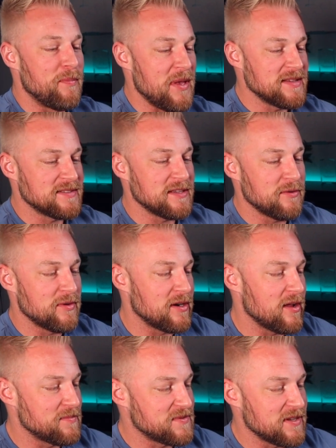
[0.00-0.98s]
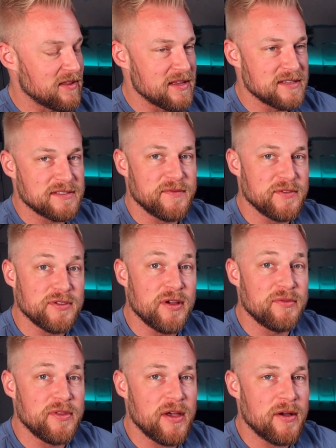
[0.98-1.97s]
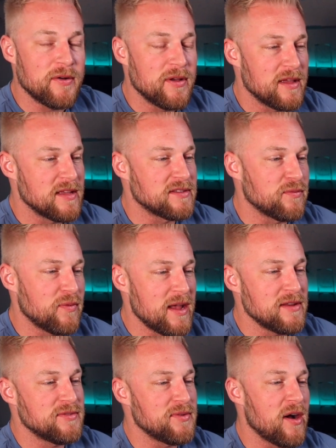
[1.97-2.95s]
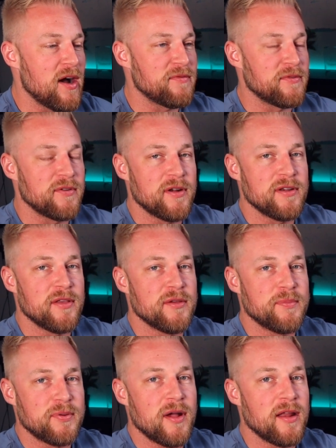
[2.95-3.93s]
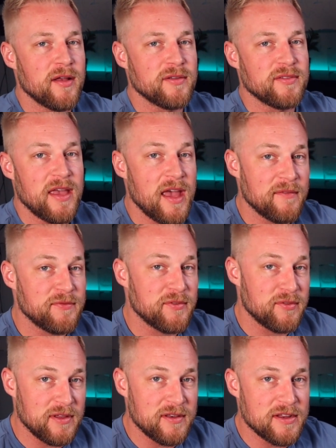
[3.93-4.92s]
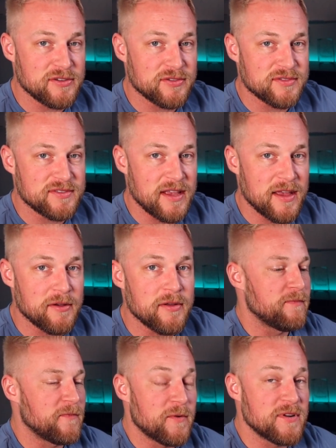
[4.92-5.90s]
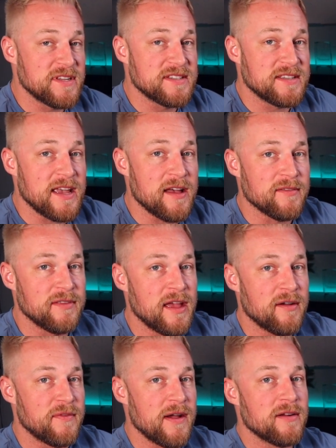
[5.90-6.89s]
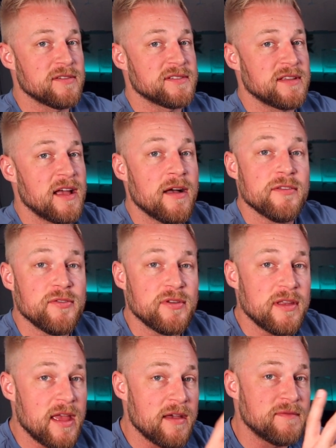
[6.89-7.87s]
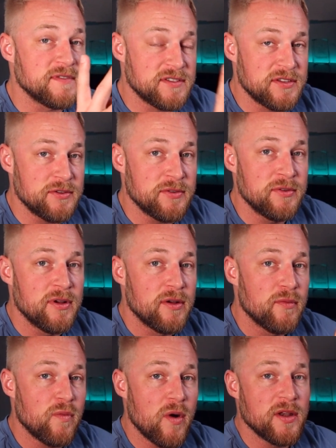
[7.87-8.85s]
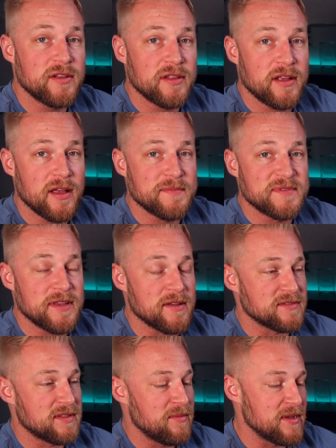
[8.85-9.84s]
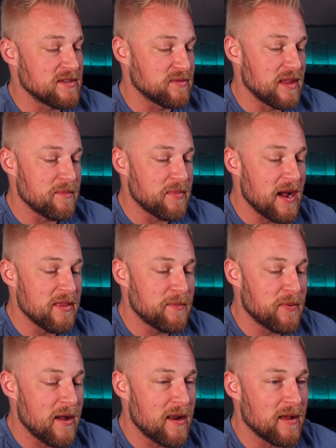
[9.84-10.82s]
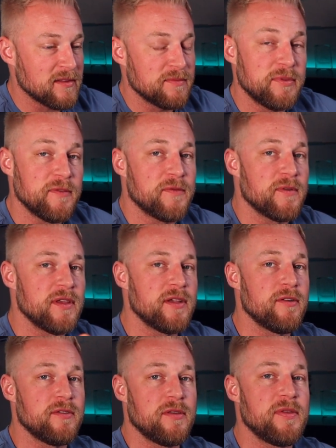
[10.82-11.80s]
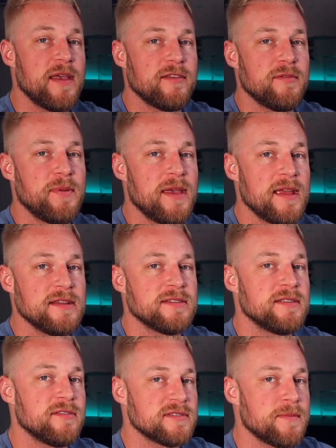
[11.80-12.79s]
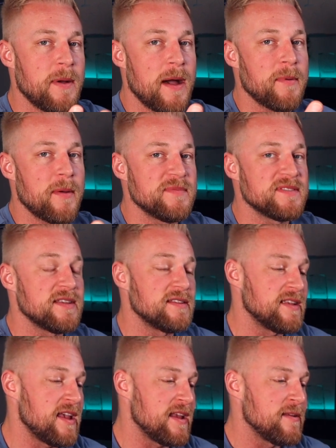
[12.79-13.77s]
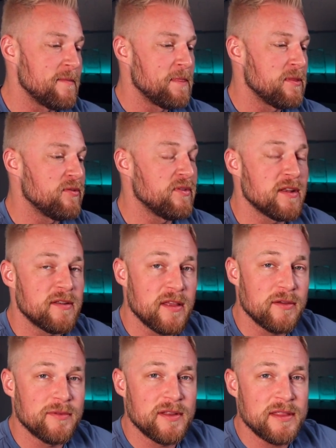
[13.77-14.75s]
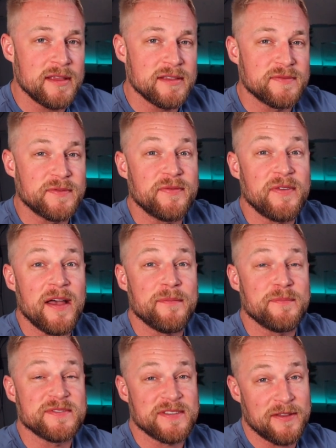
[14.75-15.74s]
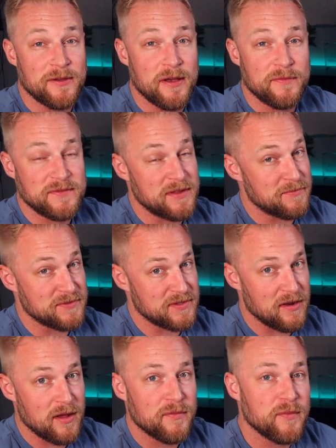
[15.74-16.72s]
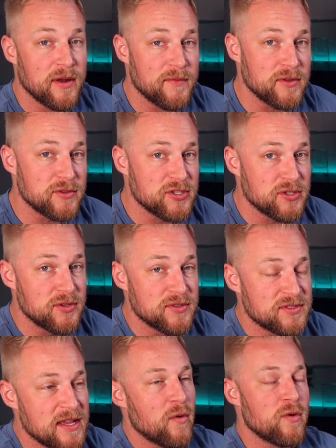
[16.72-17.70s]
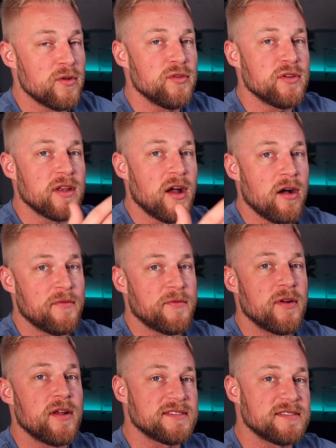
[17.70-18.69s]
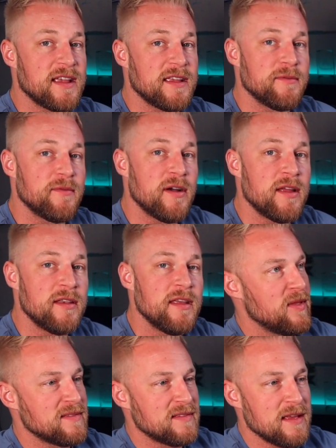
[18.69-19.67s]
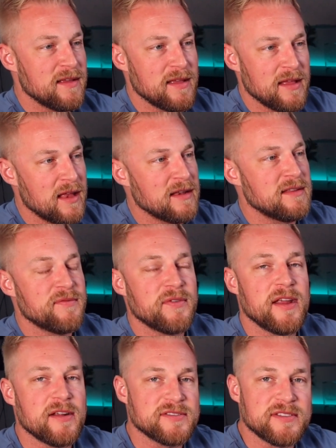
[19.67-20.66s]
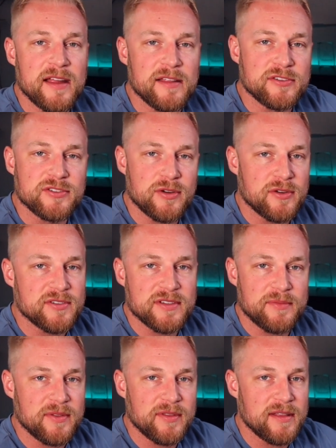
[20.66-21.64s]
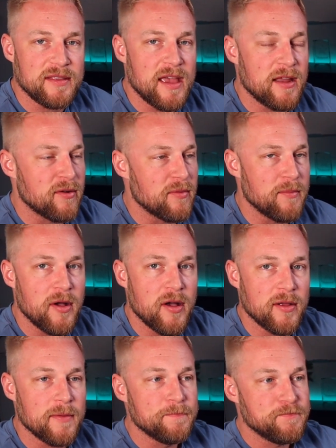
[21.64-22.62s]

basically what an upsell is, if you don't know, it's a way to offer another product after the initial sale for a discount. Now, Viralstyle, you can have 2 one-click upsells. So that means when they buy the product, before they go to the thank you page, there's a pop-up that says, hey, you can get another one of these for 5% off, 10% off, whatever you choose. Or you can offer a second one. Let's say it had a different hairstylist shirt or something like that, or a mug.